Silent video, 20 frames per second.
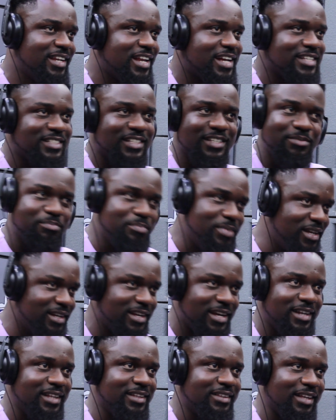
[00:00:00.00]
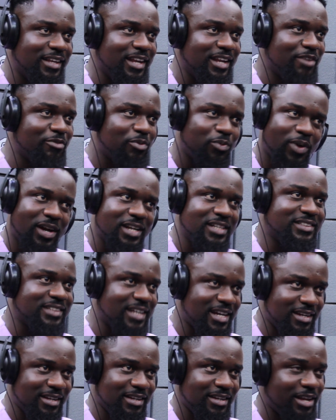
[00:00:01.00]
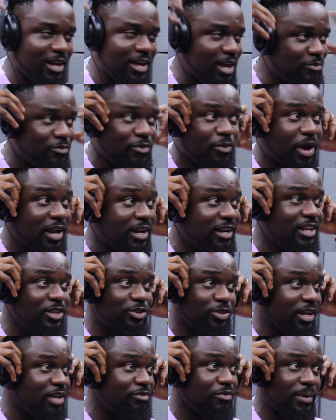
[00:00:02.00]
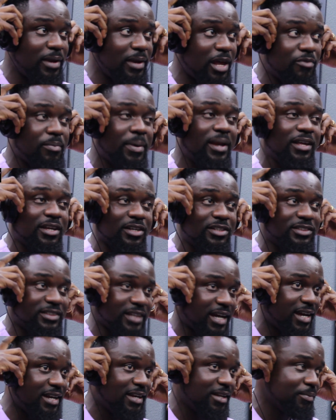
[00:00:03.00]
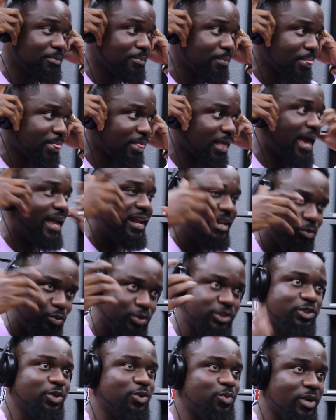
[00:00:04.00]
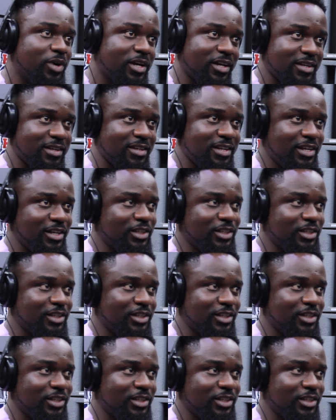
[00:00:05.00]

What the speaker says: It doesn't mean anything. Everyone is shining. And literally everybody can shine, and it will still work.